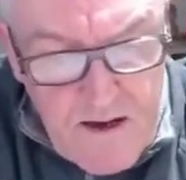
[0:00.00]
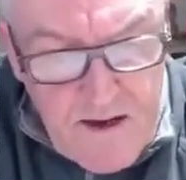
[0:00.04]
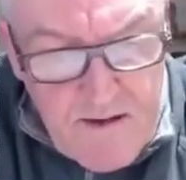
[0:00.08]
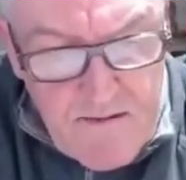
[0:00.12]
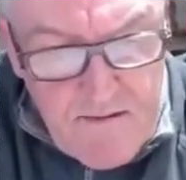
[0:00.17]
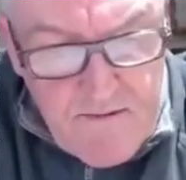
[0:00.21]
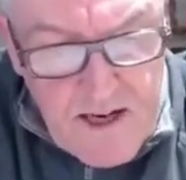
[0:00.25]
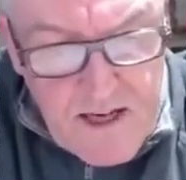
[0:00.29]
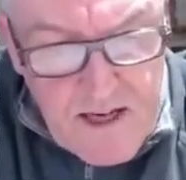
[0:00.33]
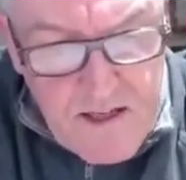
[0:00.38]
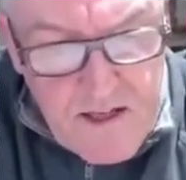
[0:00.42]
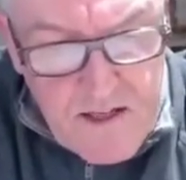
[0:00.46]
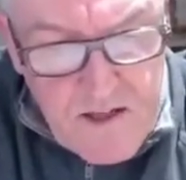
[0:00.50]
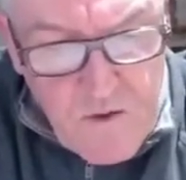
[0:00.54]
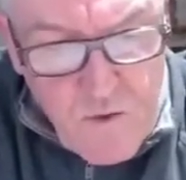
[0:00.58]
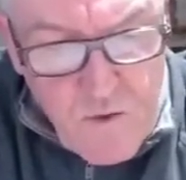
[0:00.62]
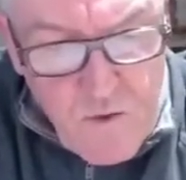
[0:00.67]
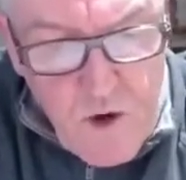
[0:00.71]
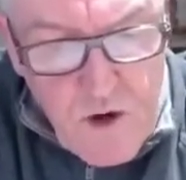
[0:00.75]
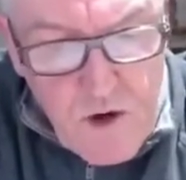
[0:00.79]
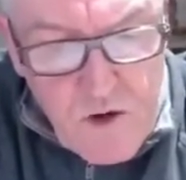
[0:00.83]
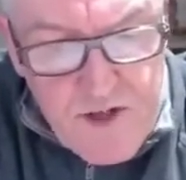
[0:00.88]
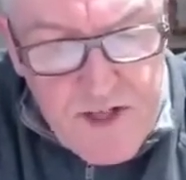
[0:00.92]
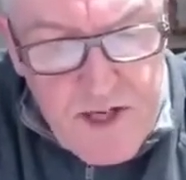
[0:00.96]
infecting
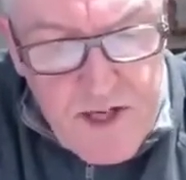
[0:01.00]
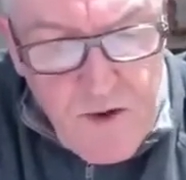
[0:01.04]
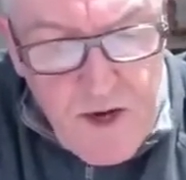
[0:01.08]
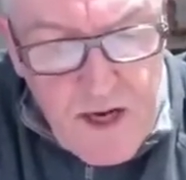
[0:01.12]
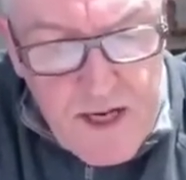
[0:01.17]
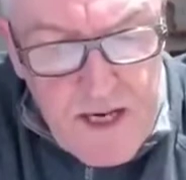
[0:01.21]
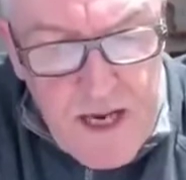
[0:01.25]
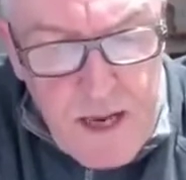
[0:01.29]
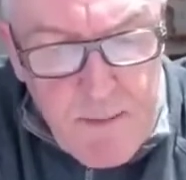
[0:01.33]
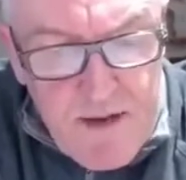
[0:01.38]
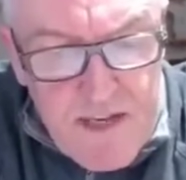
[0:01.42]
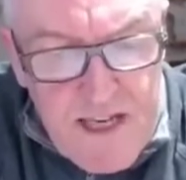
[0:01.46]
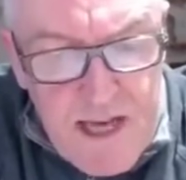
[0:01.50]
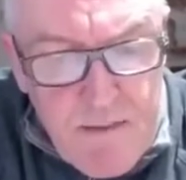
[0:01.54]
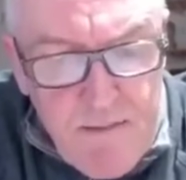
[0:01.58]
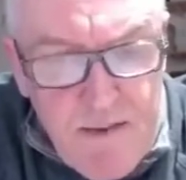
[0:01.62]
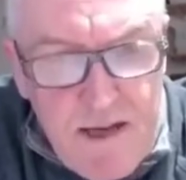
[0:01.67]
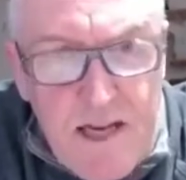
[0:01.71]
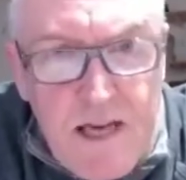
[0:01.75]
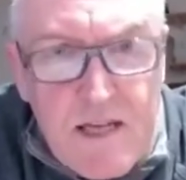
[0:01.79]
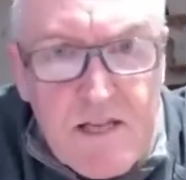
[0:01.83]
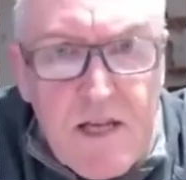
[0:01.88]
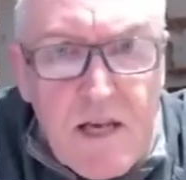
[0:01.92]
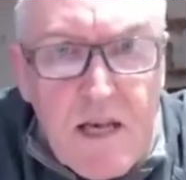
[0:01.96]
the world. So an
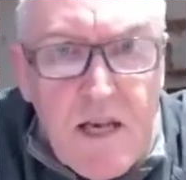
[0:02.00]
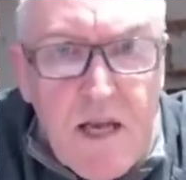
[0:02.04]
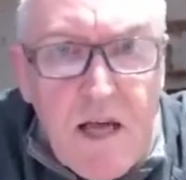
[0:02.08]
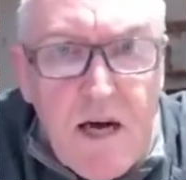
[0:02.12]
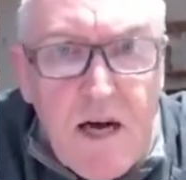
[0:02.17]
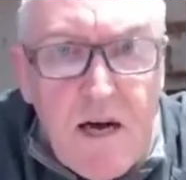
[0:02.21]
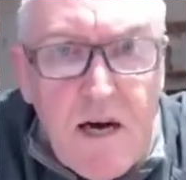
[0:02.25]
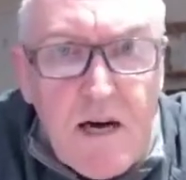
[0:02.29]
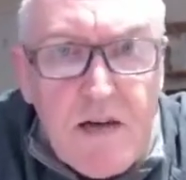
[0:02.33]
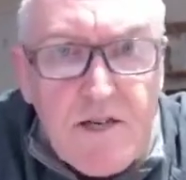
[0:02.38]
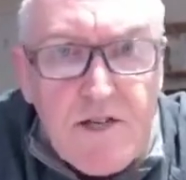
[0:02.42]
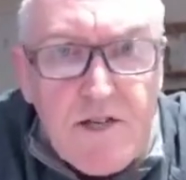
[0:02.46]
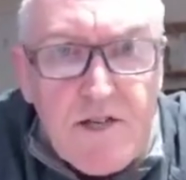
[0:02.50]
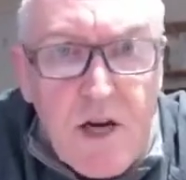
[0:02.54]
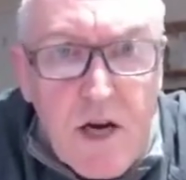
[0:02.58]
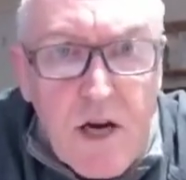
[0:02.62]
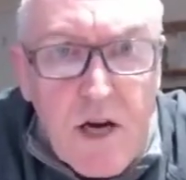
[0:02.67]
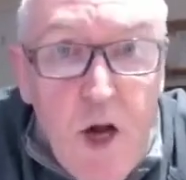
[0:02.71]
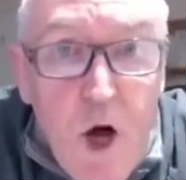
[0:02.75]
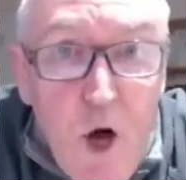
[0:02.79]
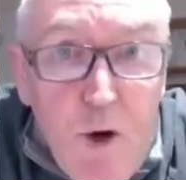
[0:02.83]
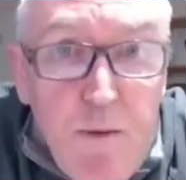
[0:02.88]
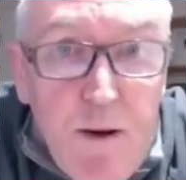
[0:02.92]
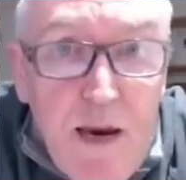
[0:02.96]
epidemic is a large
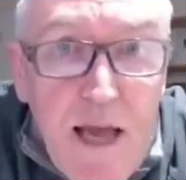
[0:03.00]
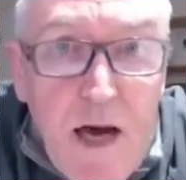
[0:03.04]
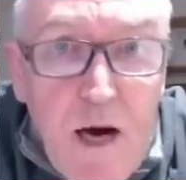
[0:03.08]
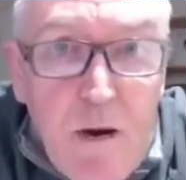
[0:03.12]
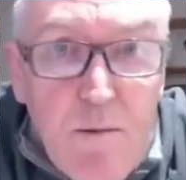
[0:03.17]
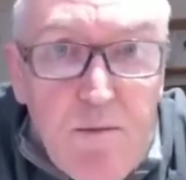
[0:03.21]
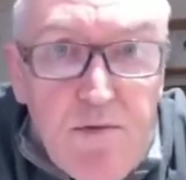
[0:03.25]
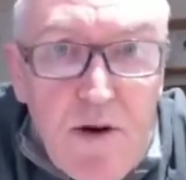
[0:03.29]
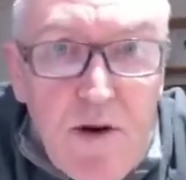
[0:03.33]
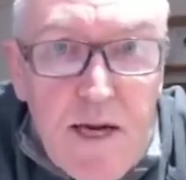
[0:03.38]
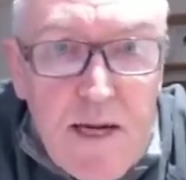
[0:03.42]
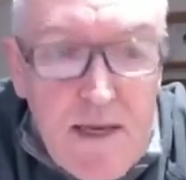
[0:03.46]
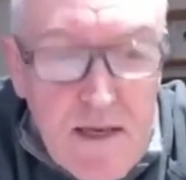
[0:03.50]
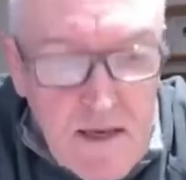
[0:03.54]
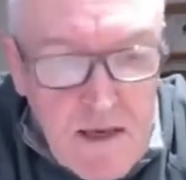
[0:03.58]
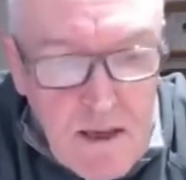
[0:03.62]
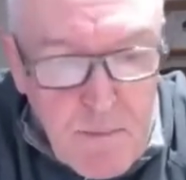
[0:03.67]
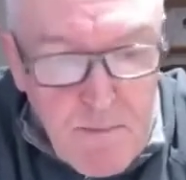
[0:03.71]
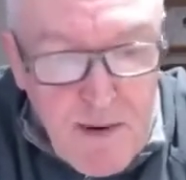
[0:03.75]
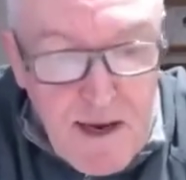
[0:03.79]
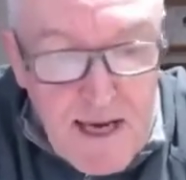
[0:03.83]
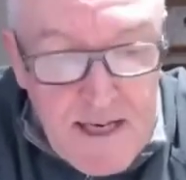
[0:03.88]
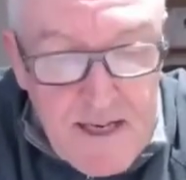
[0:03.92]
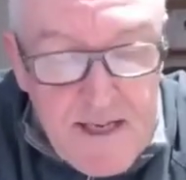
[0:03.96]
global outbreak.
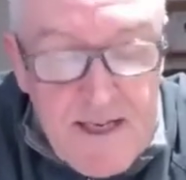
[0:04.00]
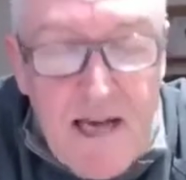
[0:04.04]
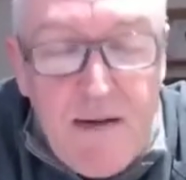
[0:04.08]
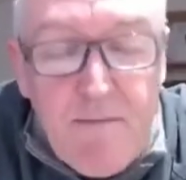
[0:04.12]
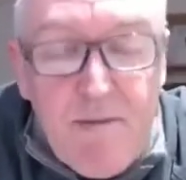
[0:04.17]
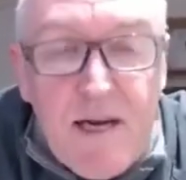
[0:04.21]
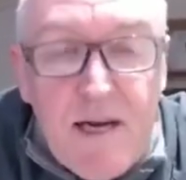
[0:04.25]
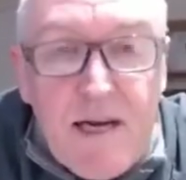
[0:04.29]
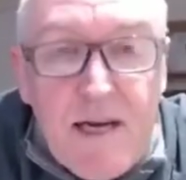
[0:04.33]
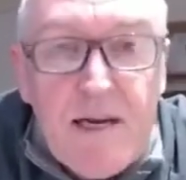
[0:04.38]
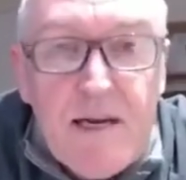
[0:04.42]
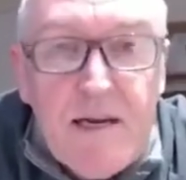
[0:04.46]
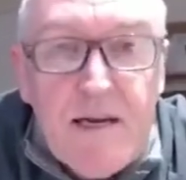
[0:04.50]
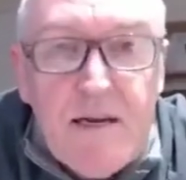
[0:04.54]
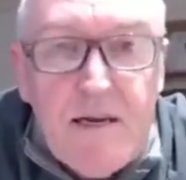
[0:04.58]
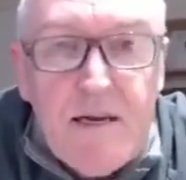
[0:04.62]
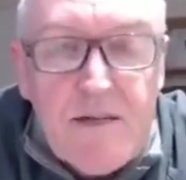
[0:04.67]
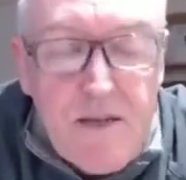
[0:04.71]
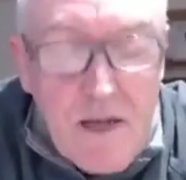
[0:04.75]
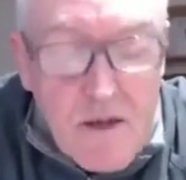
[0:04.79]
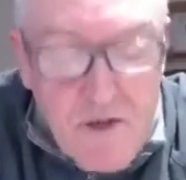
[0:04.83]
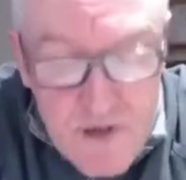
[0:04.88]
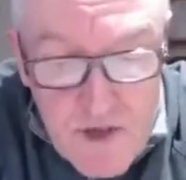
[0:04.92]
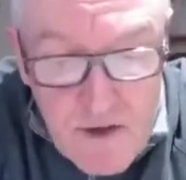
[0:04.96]

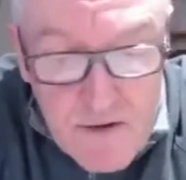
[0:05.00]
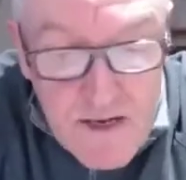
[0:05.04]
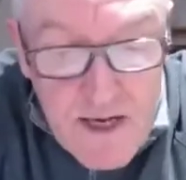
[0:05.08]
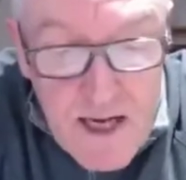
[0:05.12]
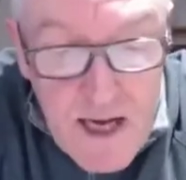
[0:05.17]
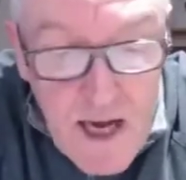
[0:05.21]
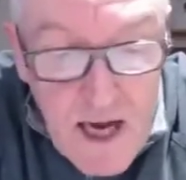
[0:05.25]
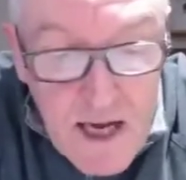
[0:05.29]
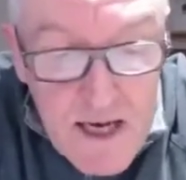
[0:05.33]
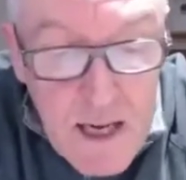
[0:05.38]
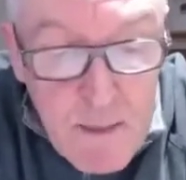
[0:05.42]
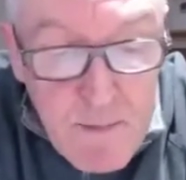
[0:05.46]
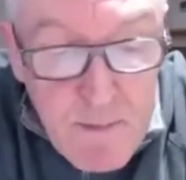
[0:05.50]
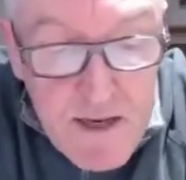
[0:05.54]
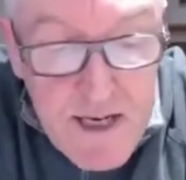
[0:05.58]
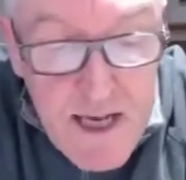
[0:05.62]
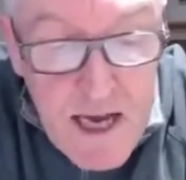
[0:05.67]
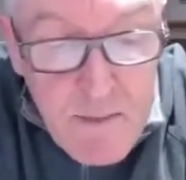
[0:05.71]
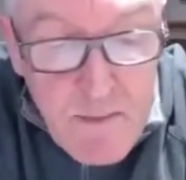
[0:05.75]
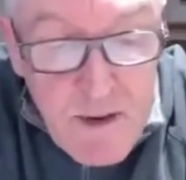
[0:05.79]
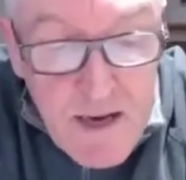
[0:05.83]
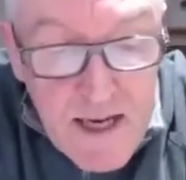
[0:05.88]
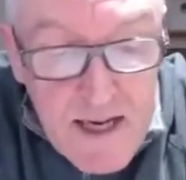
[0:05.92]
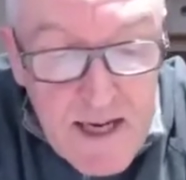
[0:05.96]
An
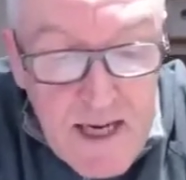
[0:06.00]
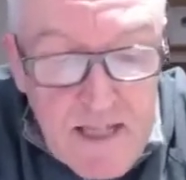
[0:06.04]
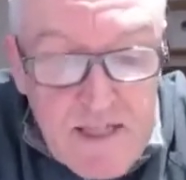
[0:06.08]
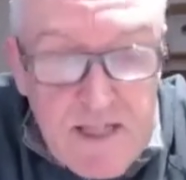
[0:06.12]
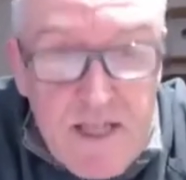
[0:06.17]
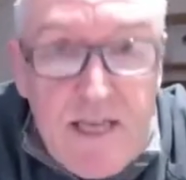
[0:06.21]
epidemic